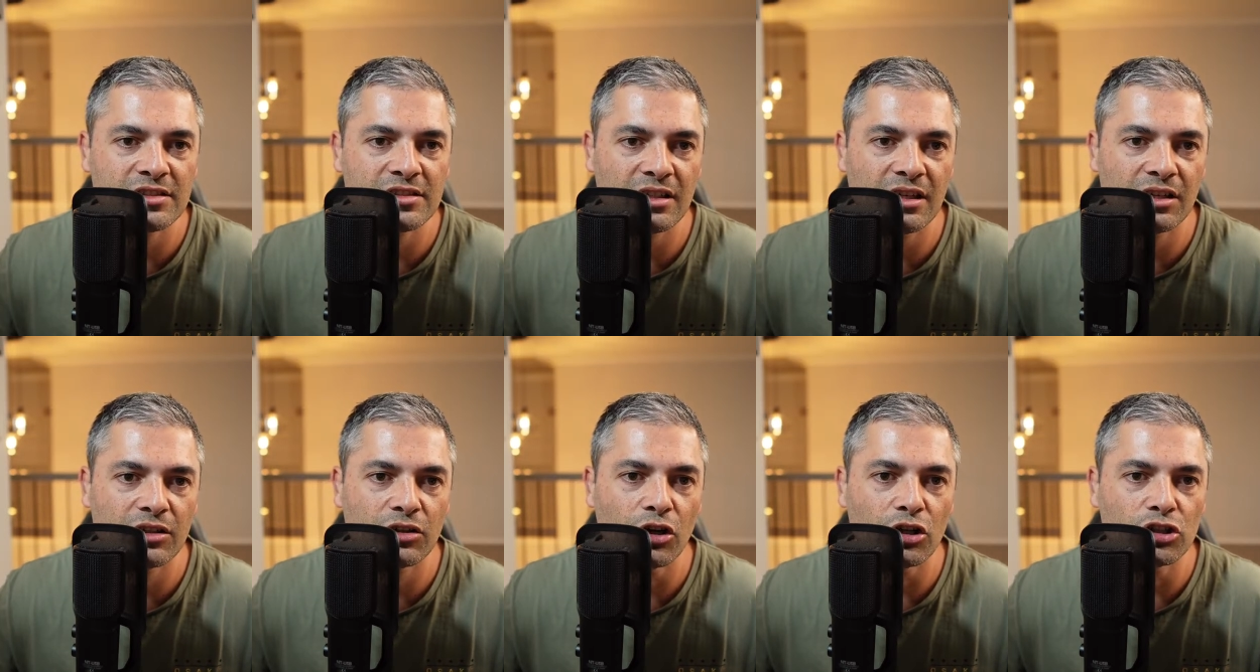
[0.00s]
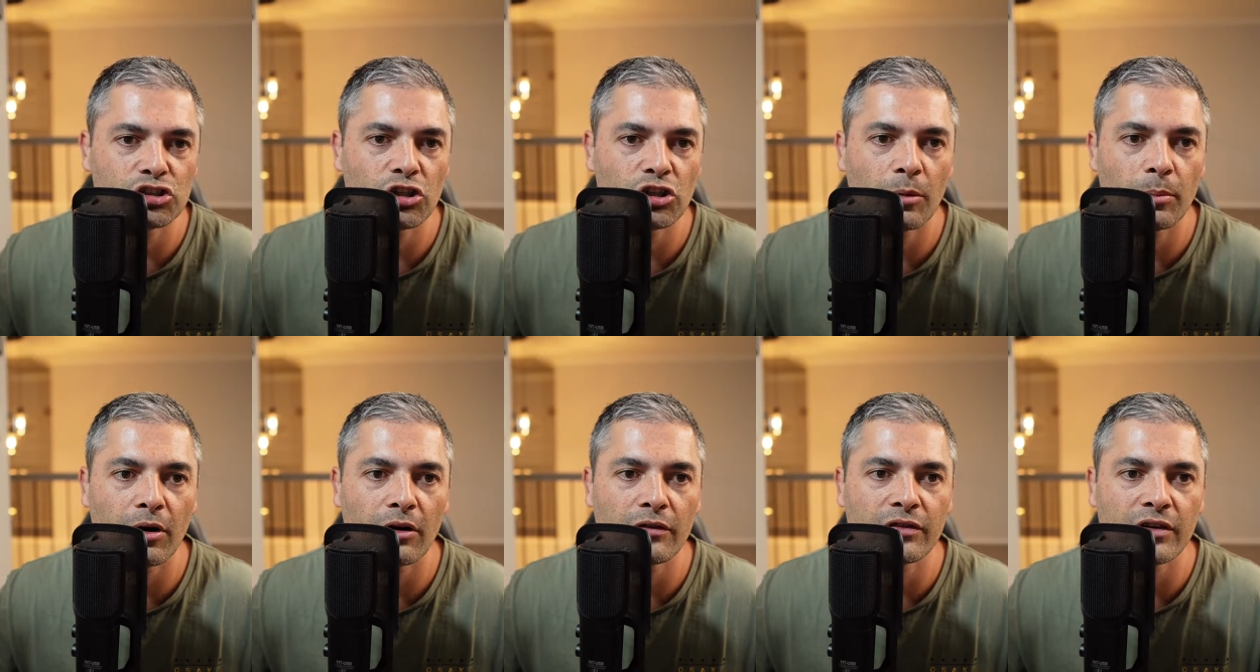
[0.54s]
I've got a job
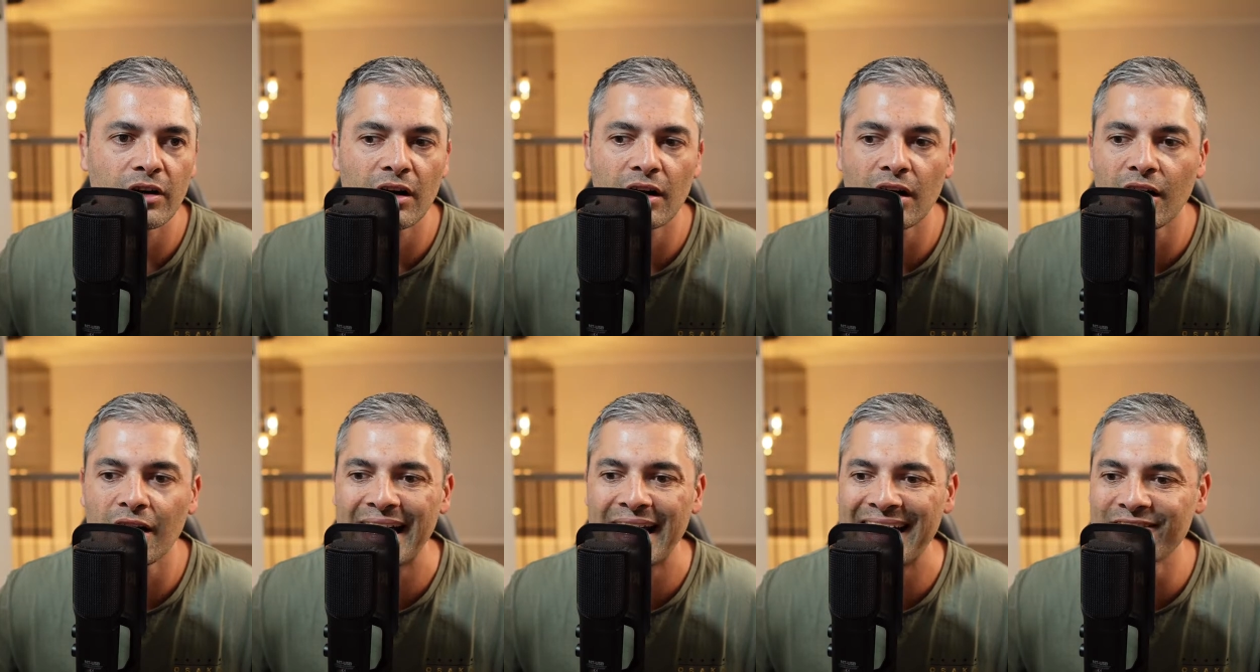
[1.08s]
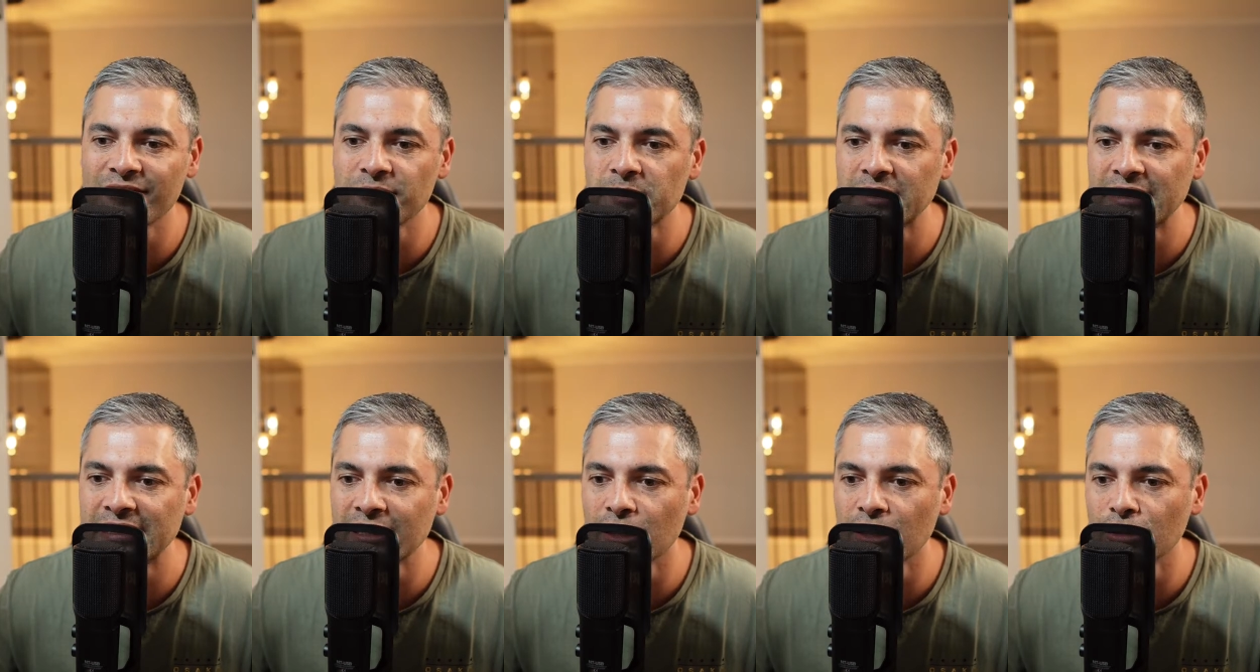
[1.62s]
offer. I have
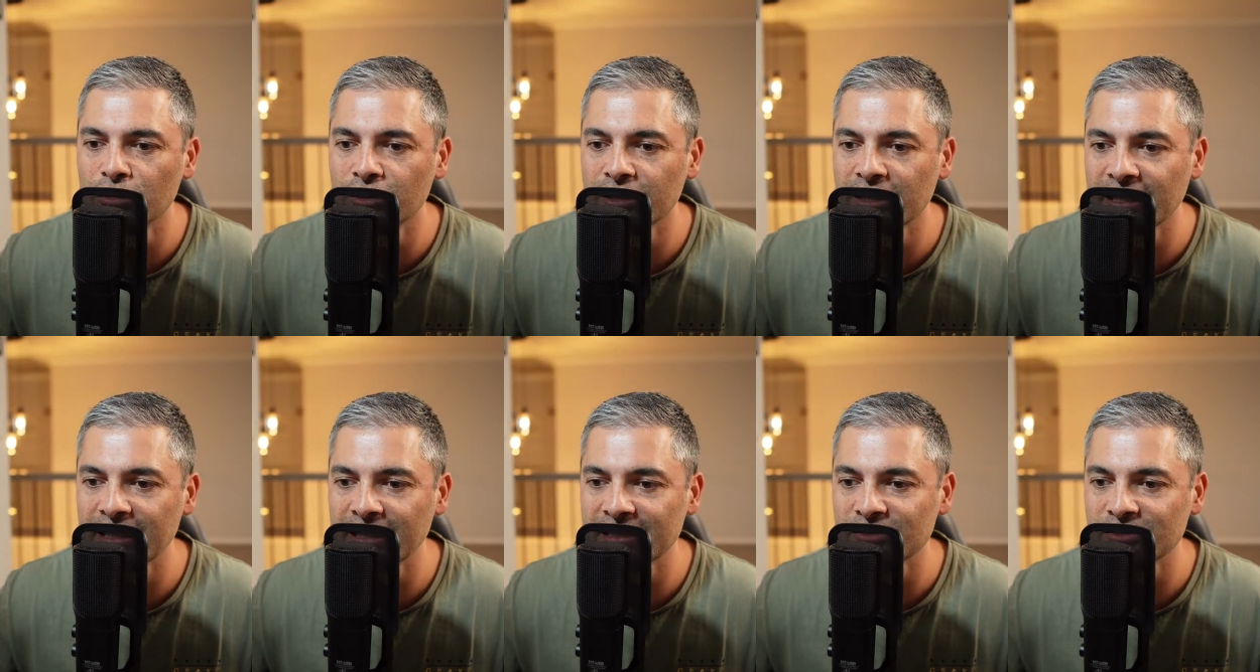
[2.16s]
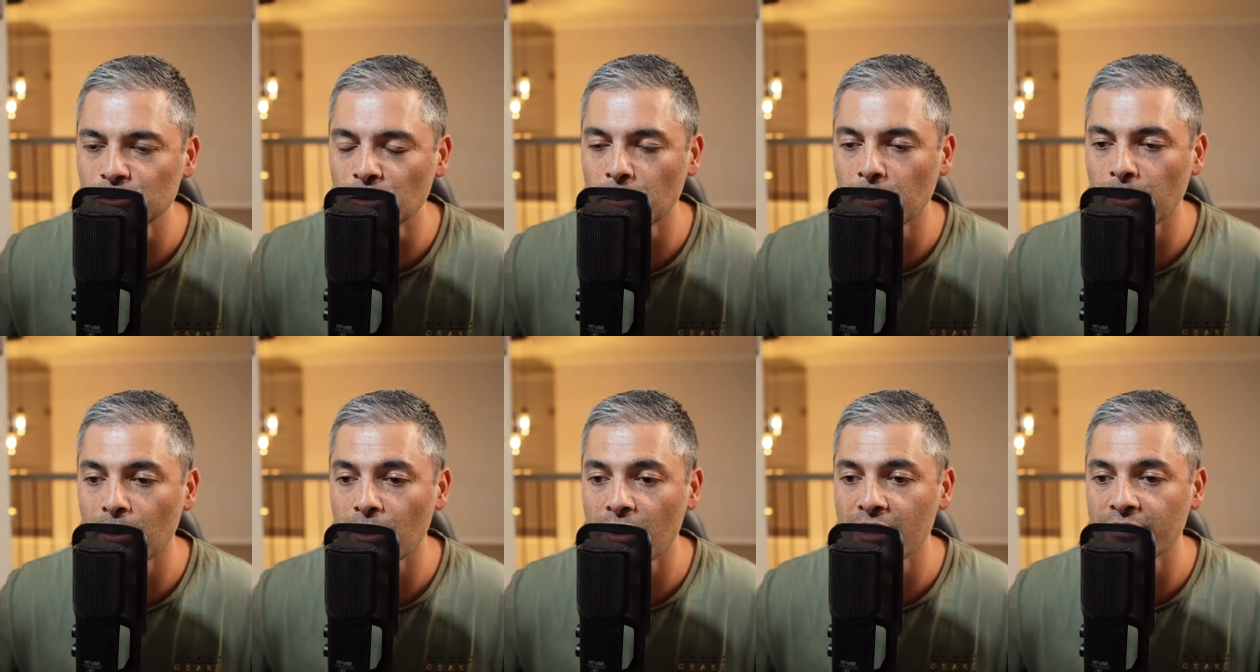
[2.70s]
been looking into
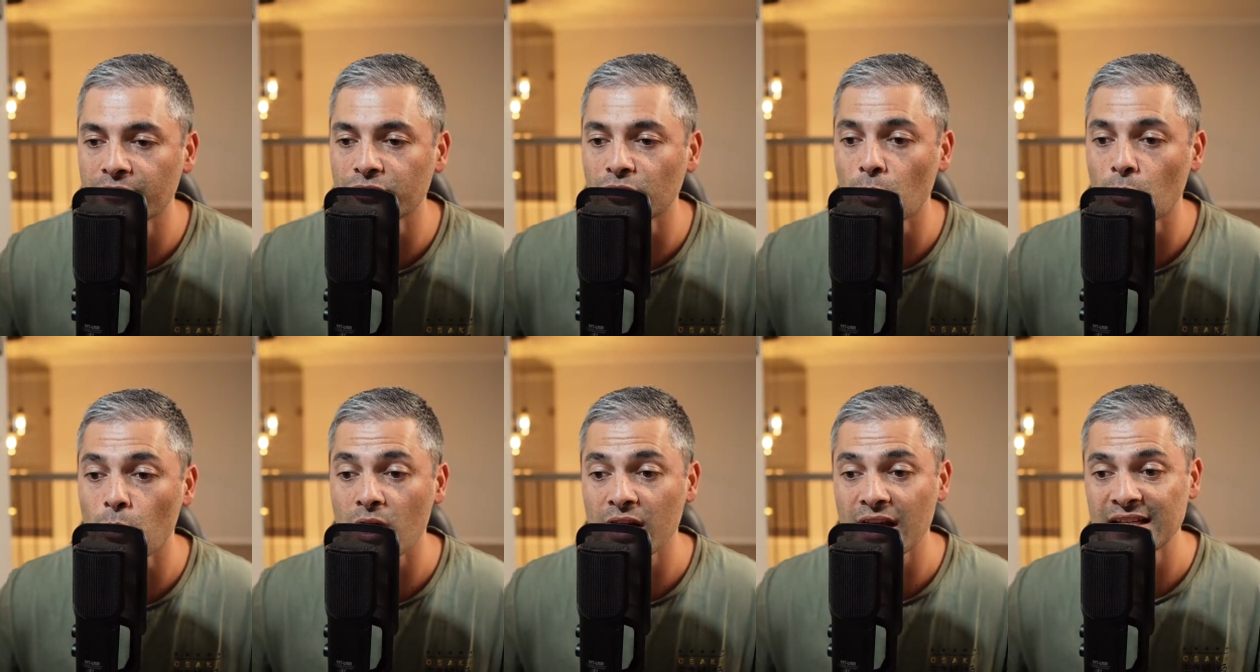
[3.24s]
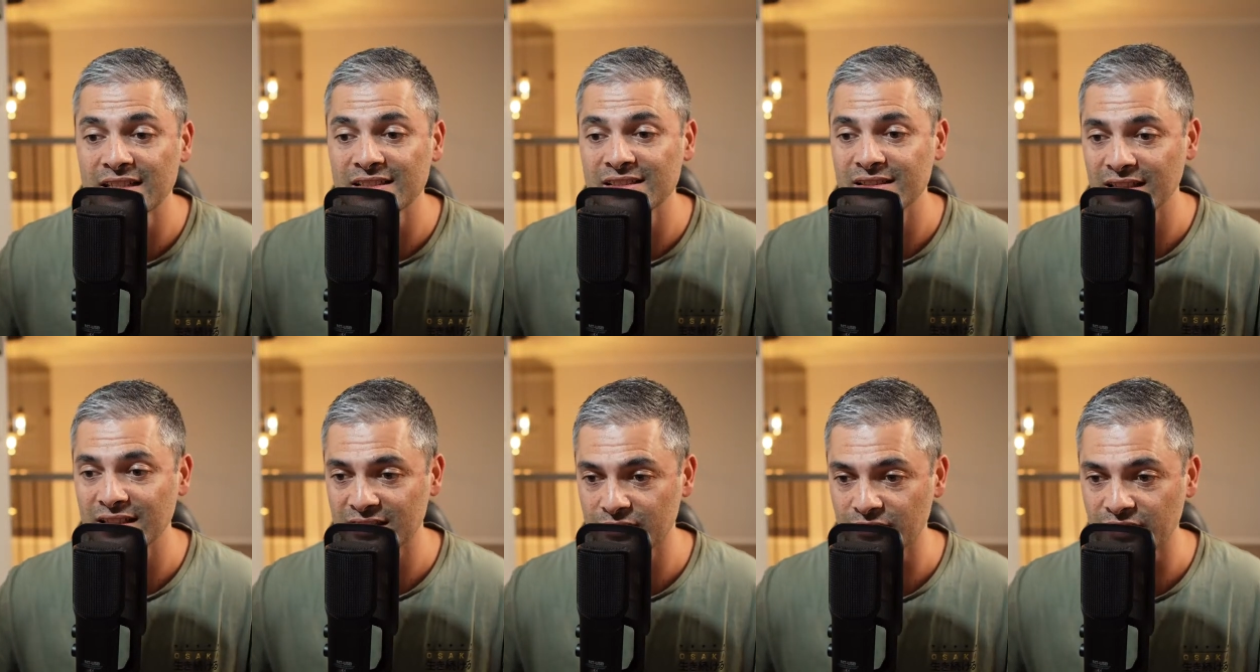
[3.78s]
applying for a
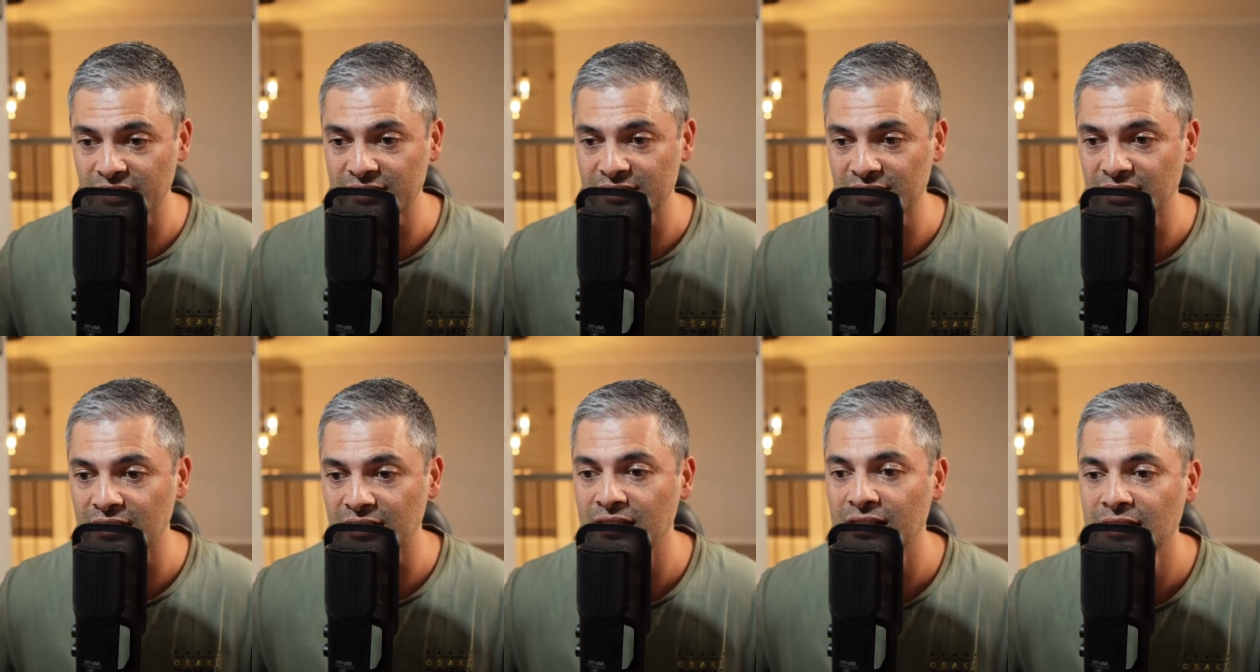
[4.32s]
186 visa.